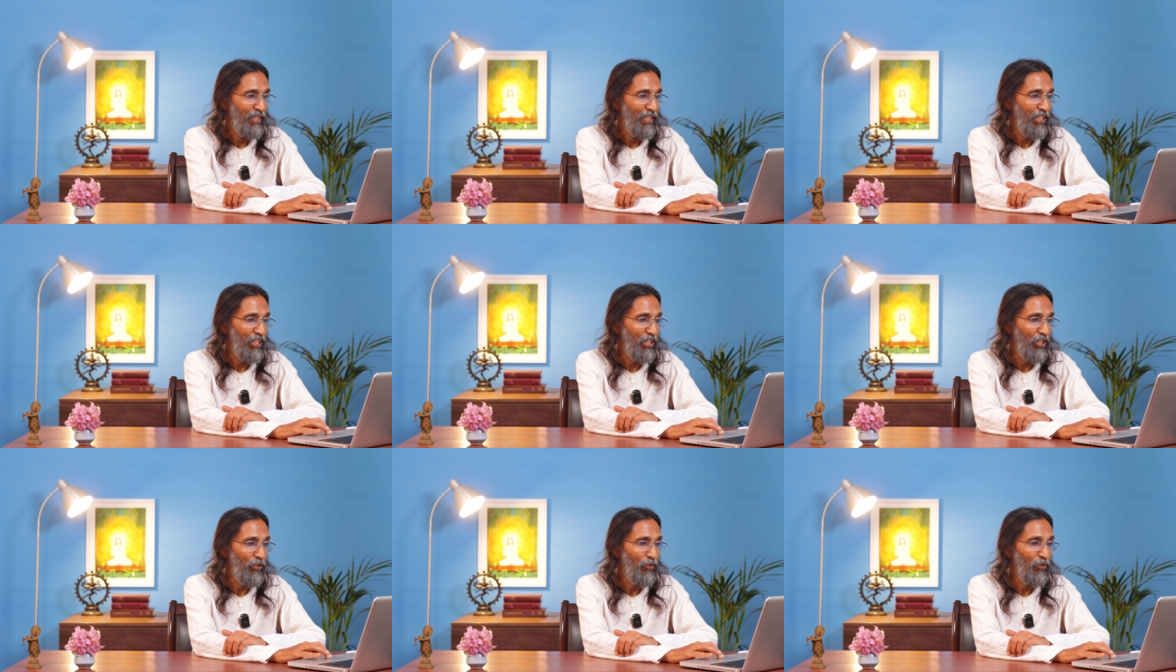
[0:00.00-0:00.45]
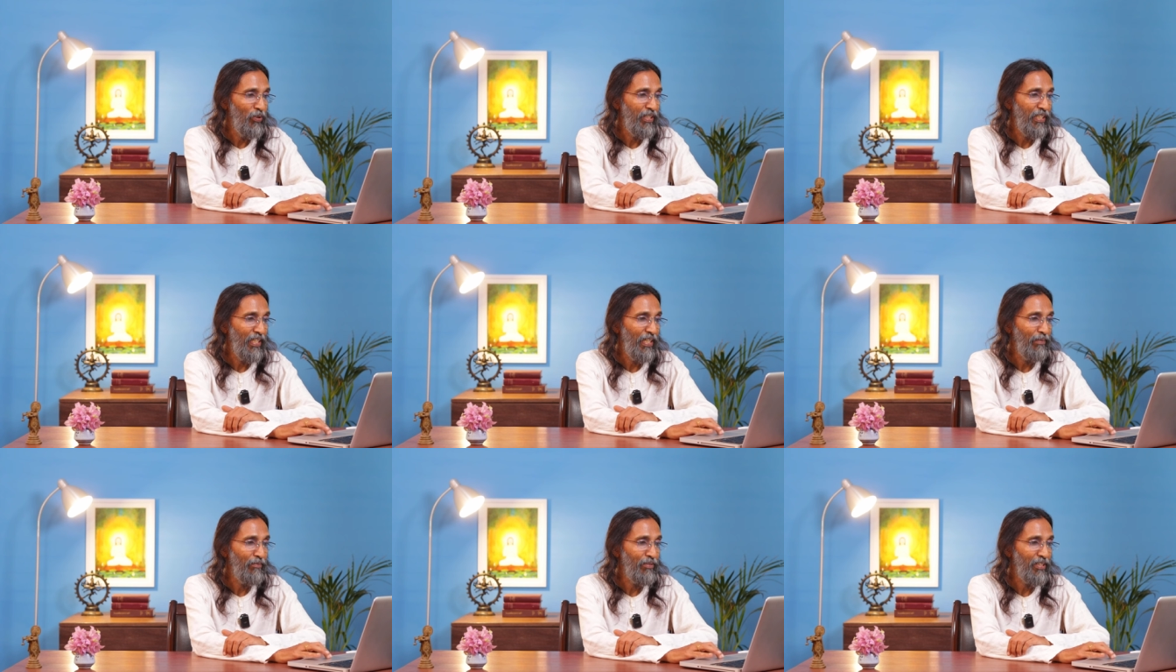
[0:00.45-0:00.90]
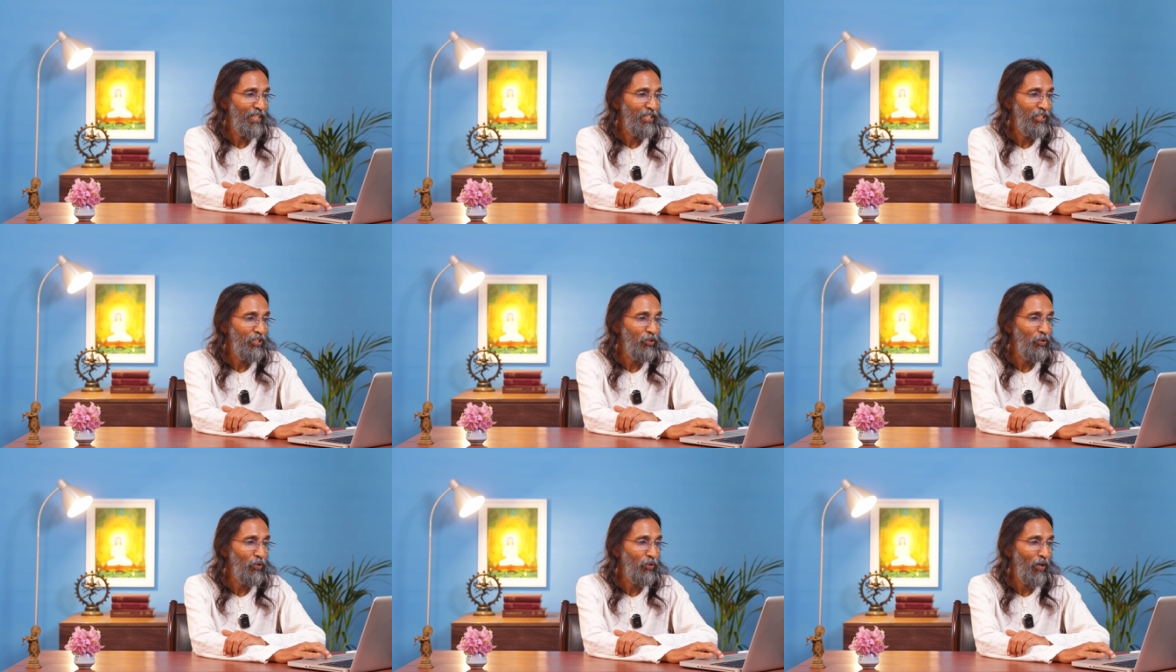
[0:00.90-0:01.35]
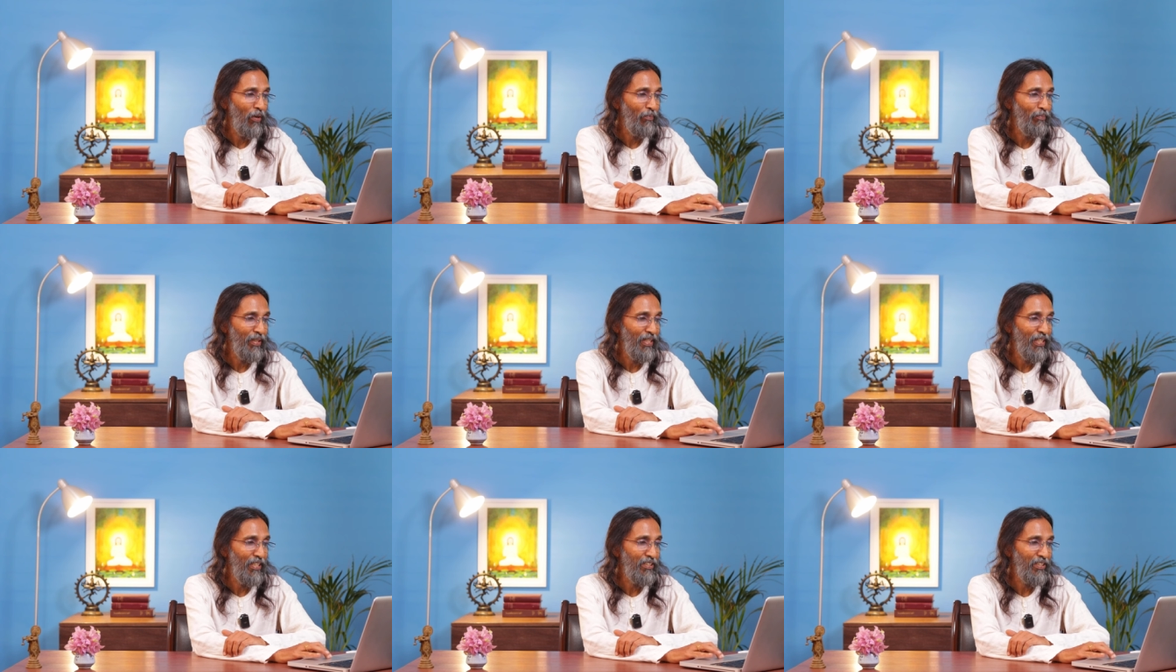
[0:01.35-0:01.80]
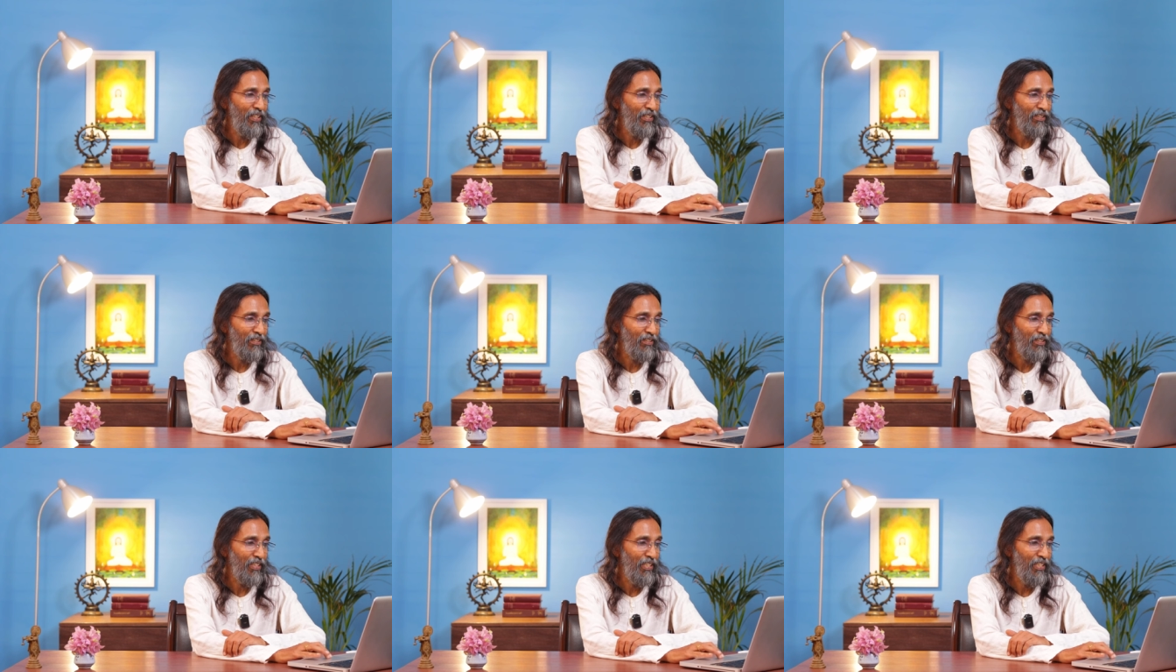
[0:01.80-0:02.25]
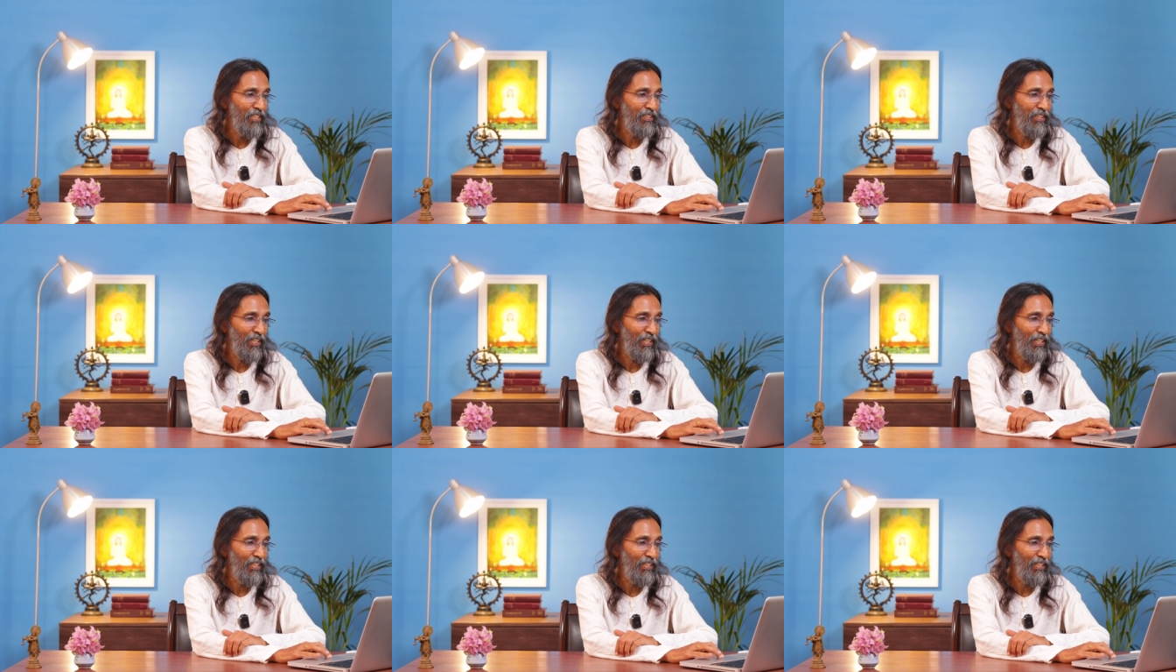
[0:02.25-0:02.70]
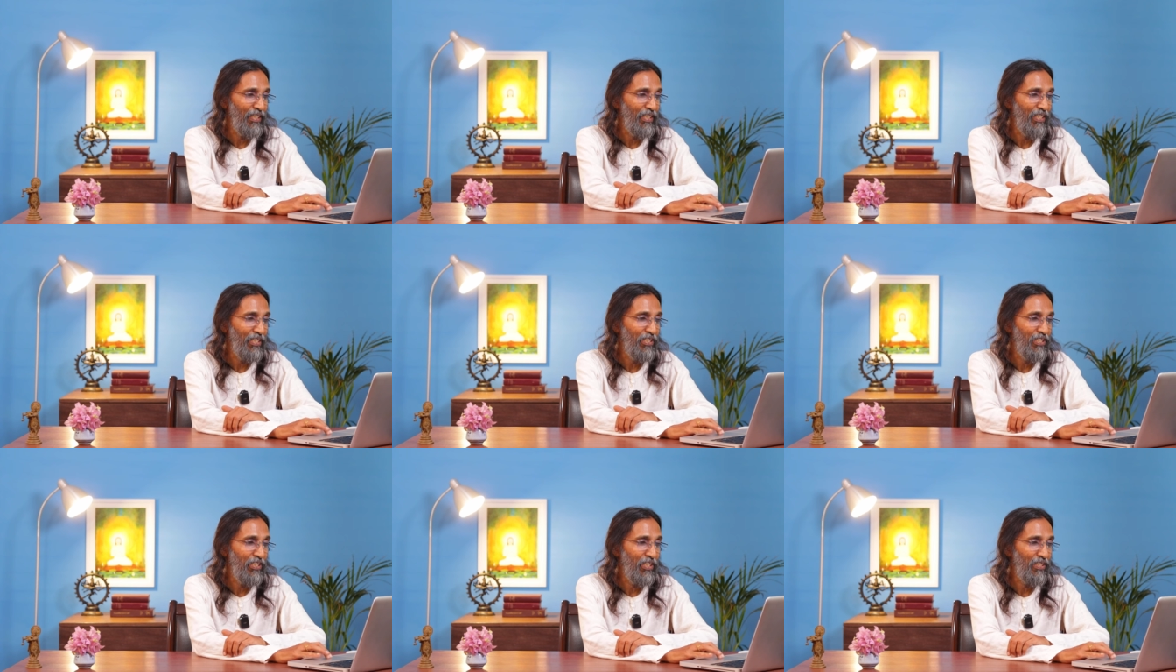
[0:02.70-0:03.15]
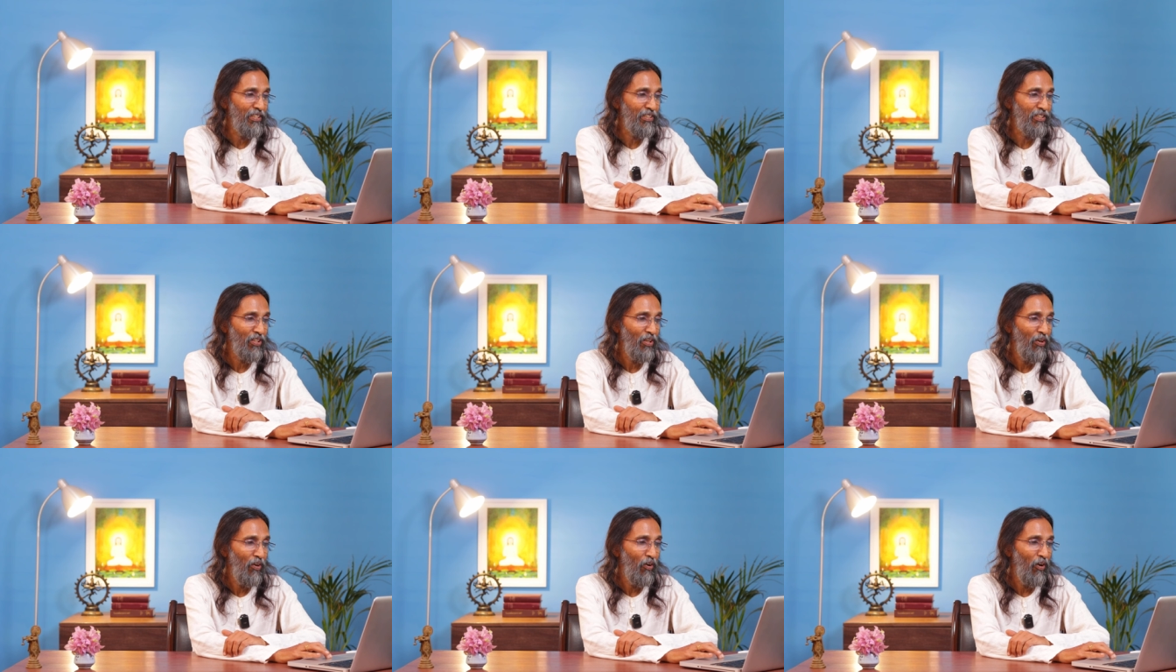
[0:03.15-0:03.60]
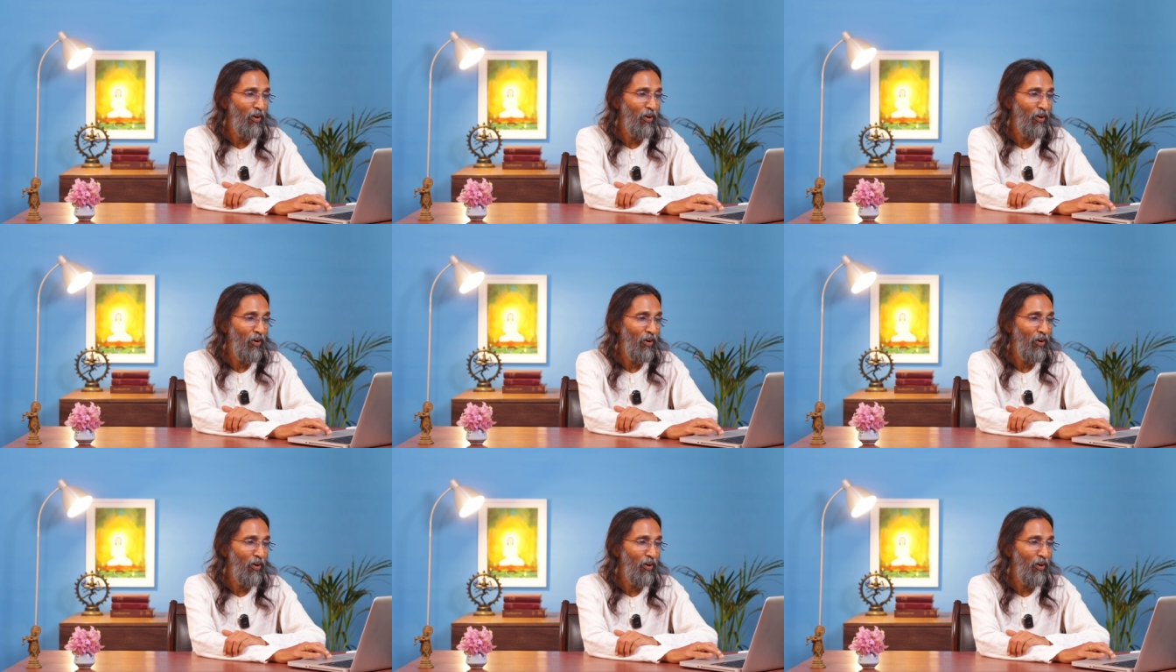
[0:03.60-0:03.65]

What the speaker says: in new terms and new combinations is the conditions